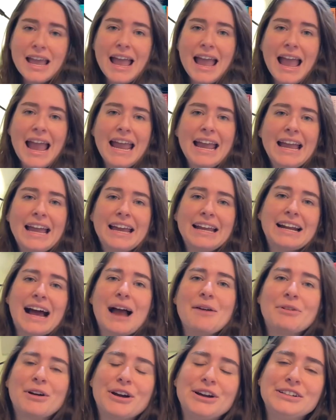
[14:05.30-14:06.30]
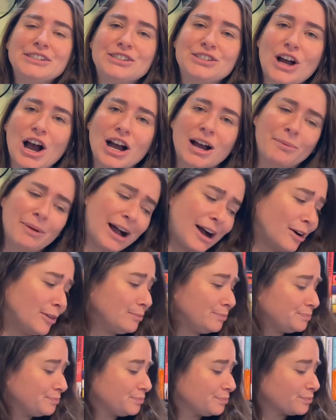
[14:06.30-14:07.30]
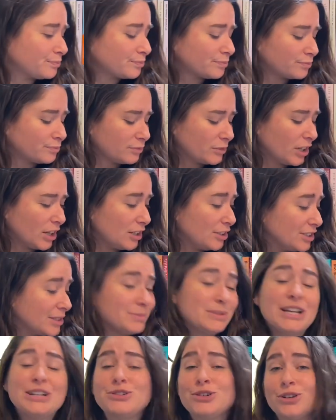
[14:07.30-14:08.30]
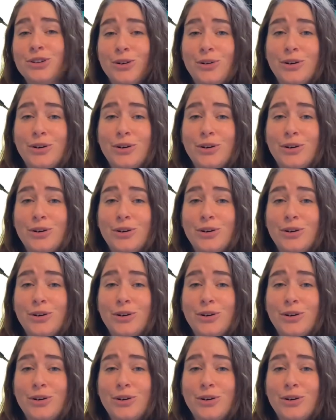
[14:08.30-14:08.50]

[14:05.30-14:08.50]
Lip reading: and I'm going to talk about some trellis